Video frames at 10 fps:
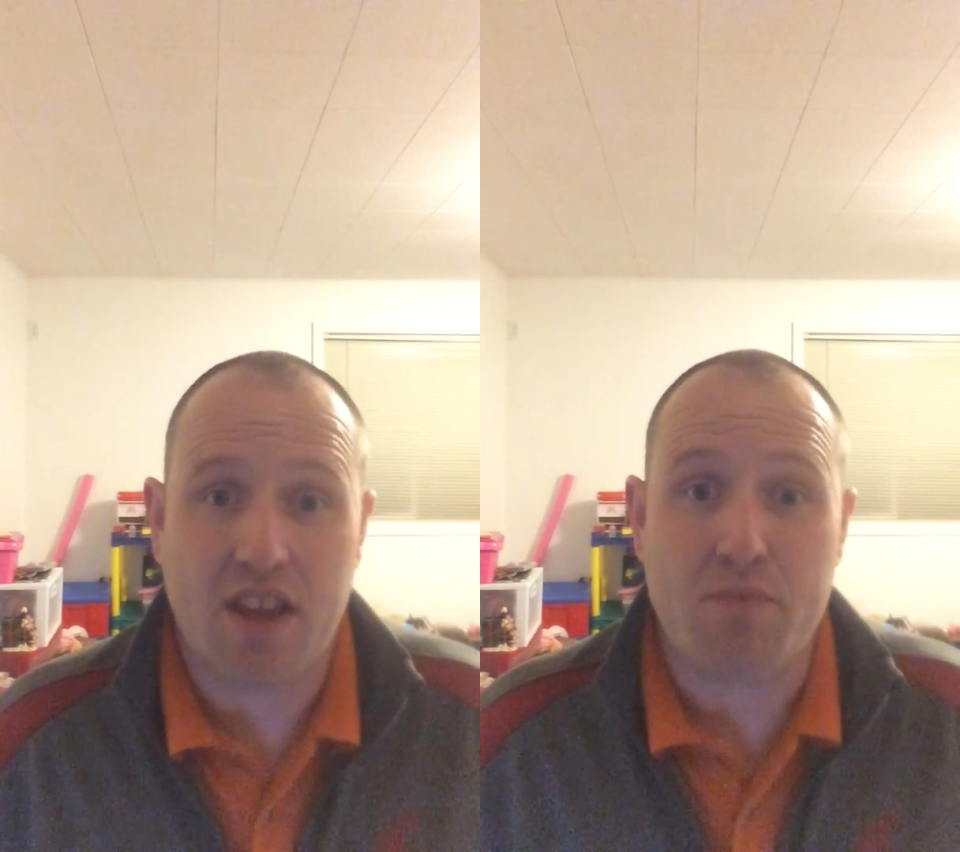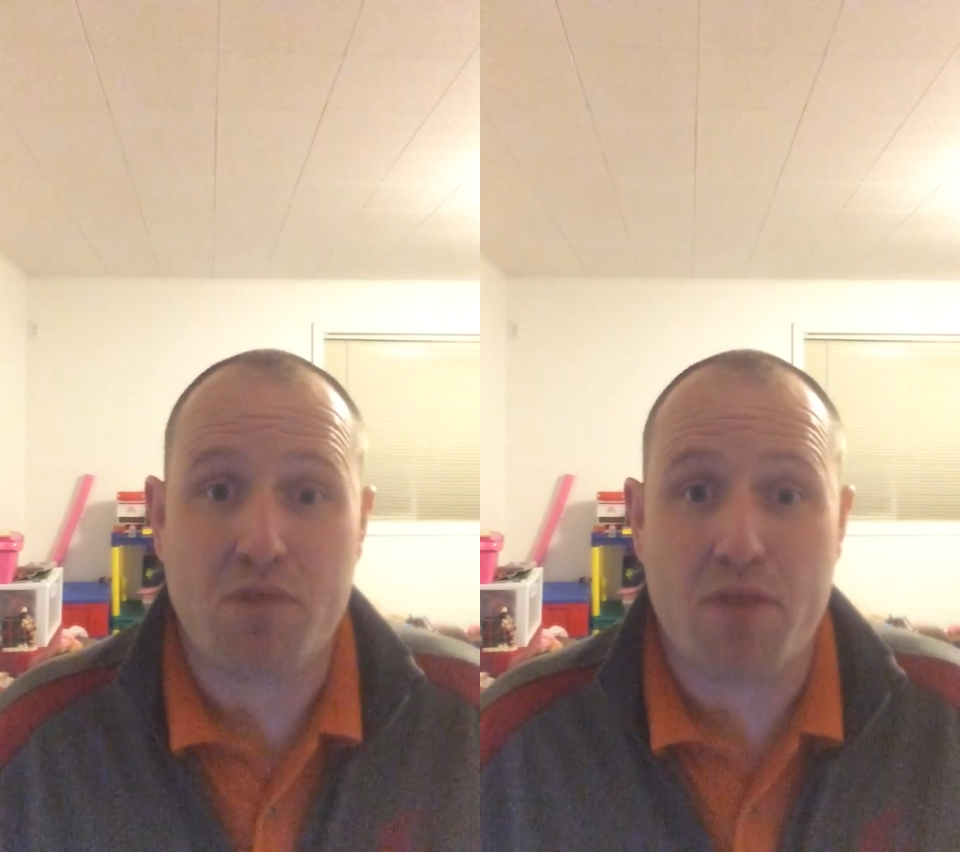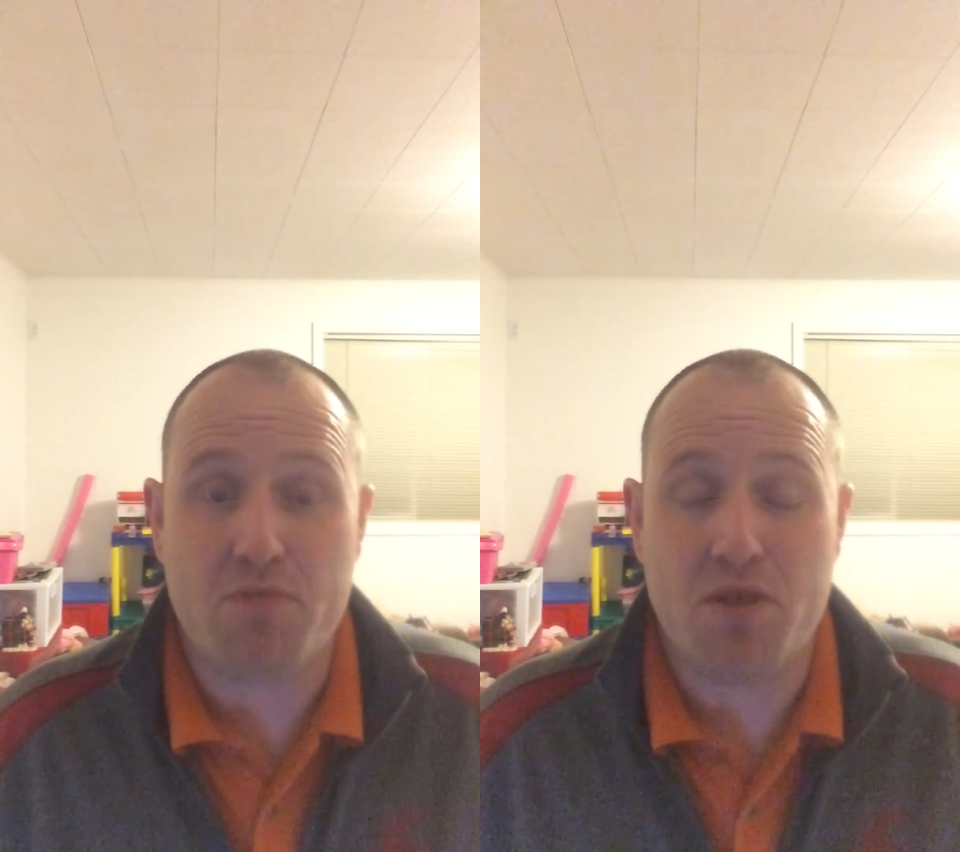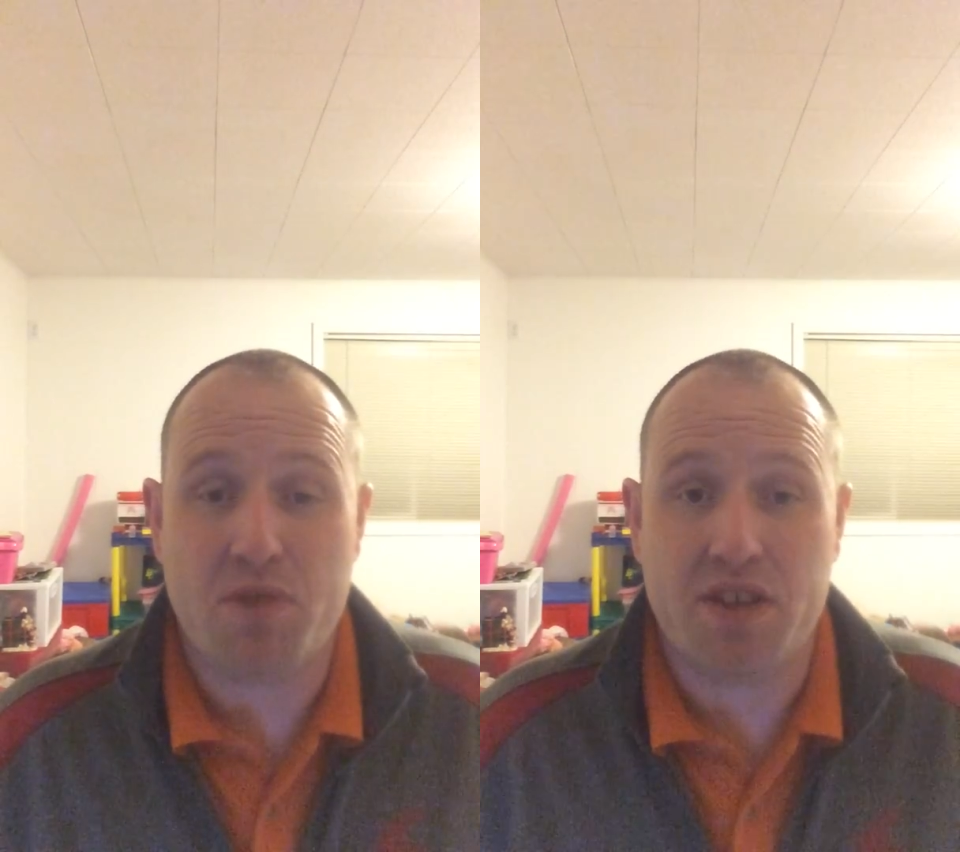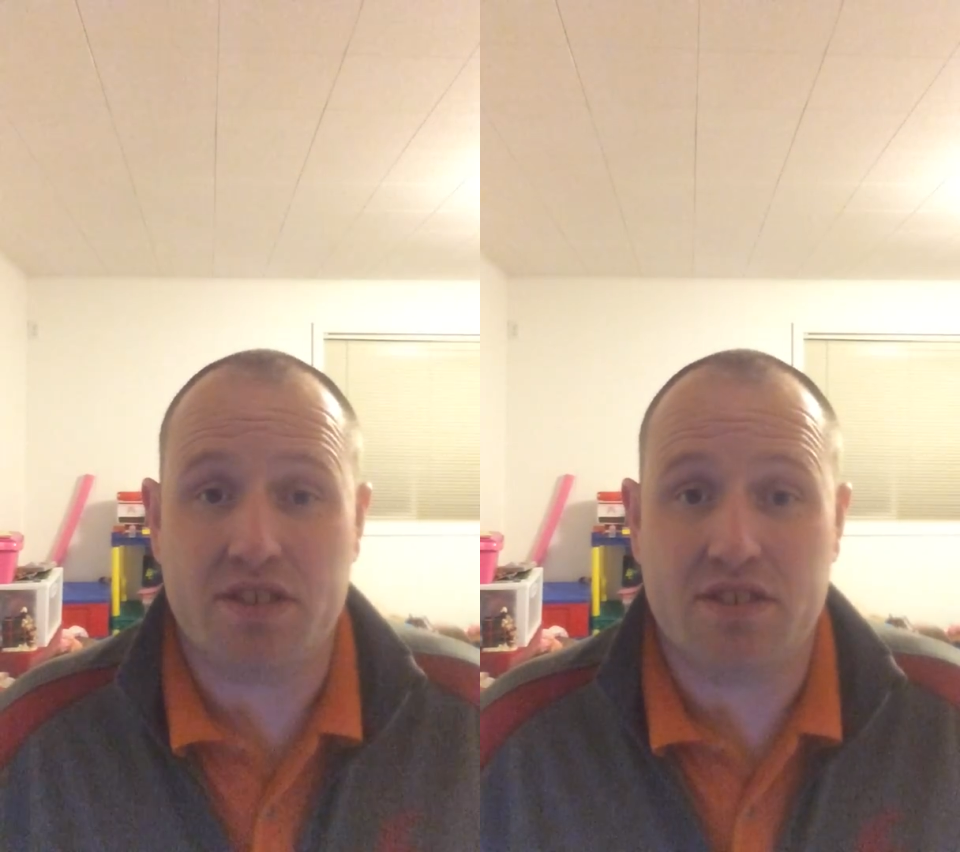it might be a
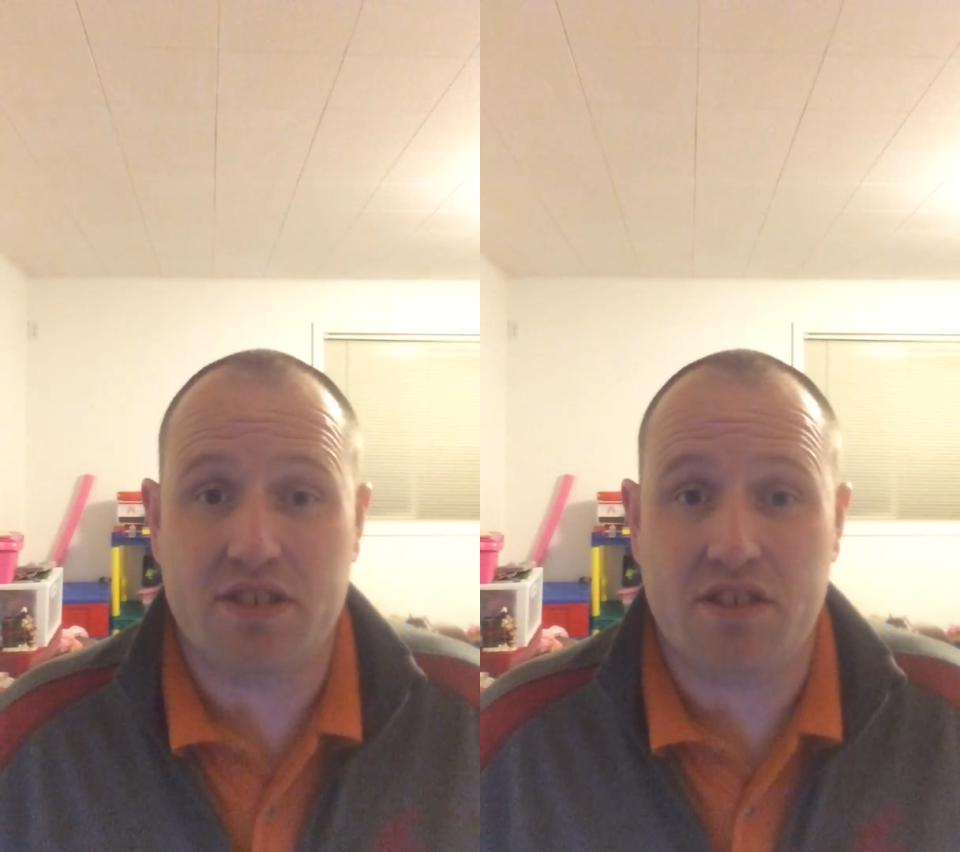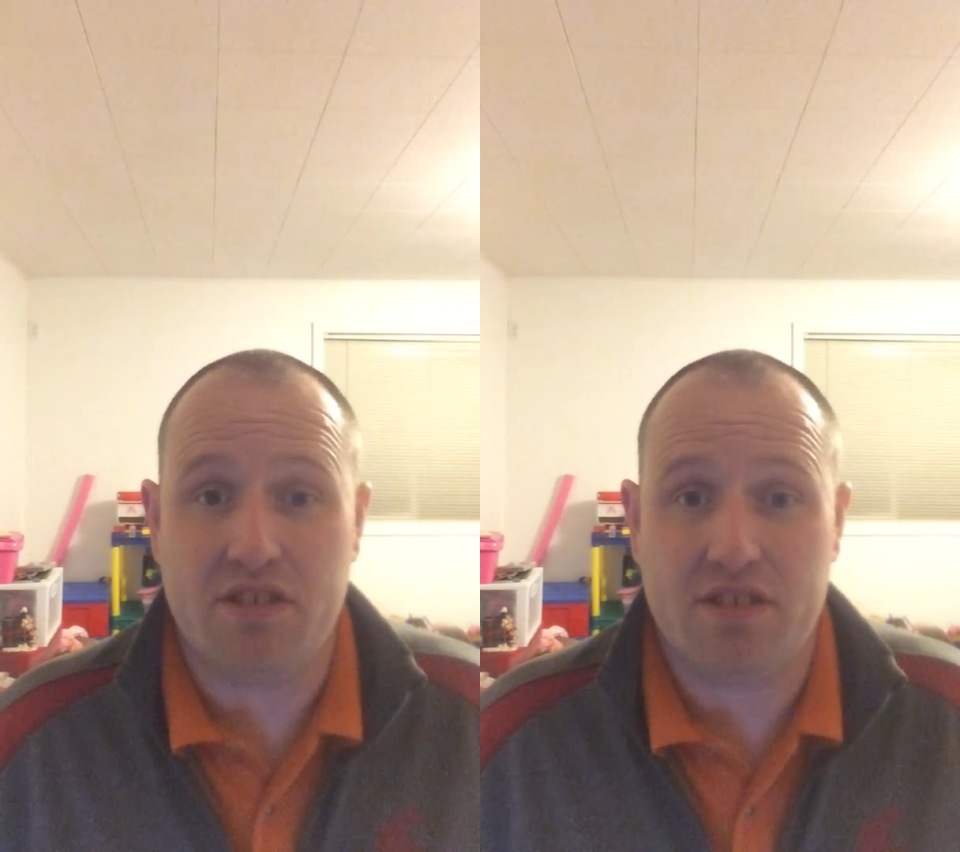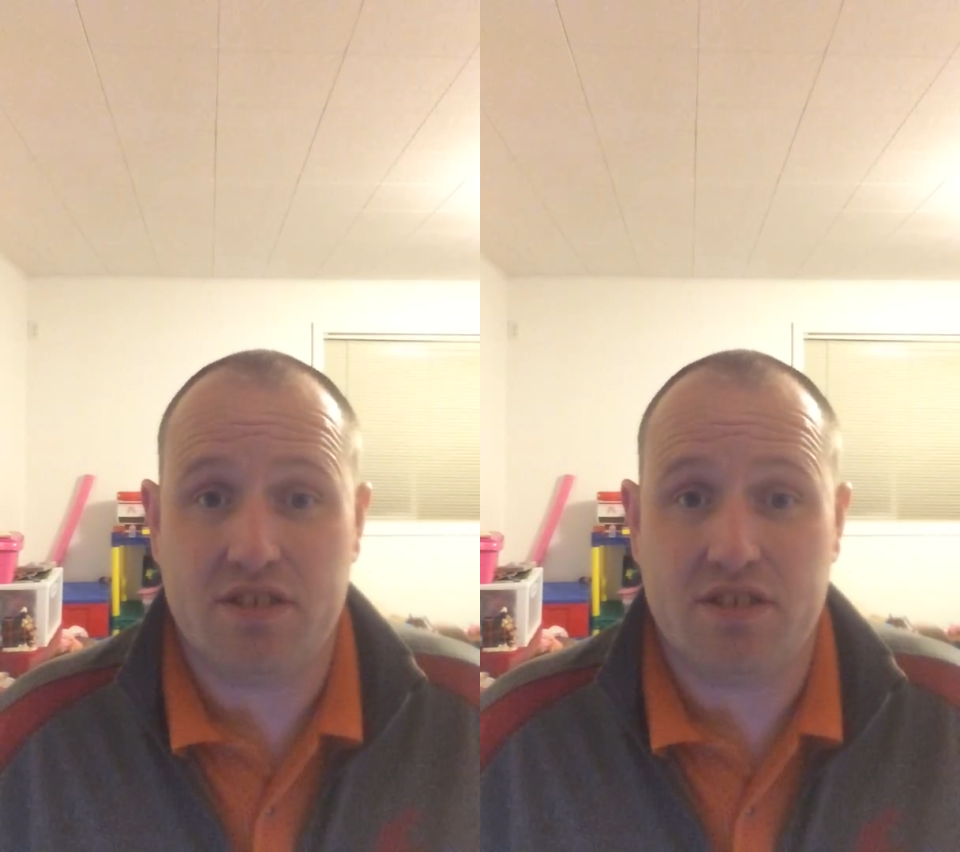better deal.